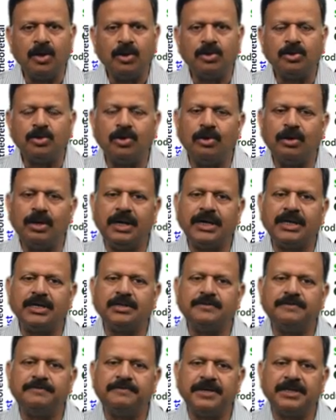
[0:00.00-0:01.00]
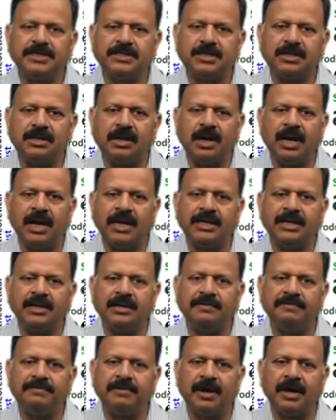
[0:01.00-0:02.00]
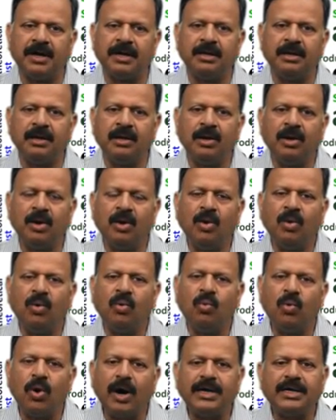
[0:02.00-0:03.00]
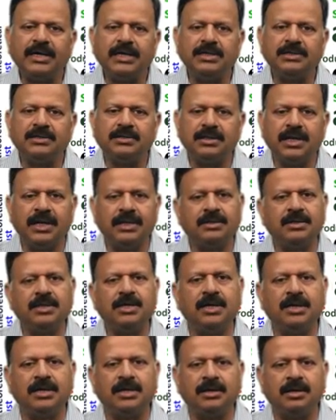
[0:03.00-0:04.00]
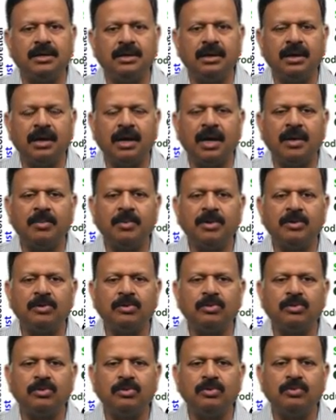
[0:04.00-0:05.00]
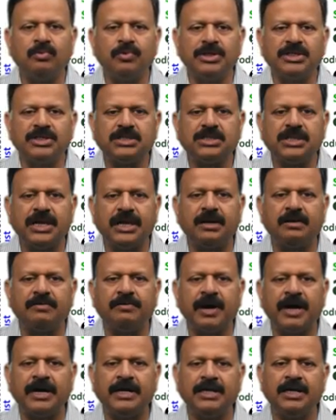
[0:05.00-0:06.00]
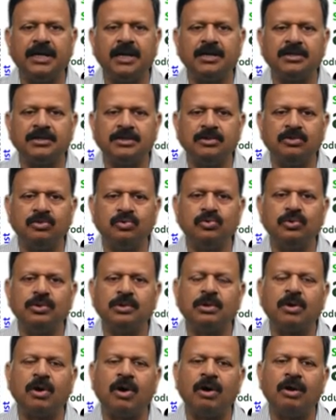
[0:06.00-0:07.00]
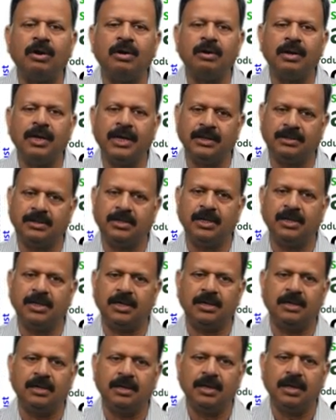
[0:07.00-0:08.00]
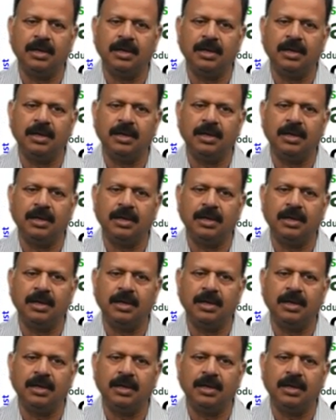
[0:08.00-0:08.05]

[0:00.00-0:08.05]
So, let us first identify what is a theory. I mean, to which set of ideas do we call a theory?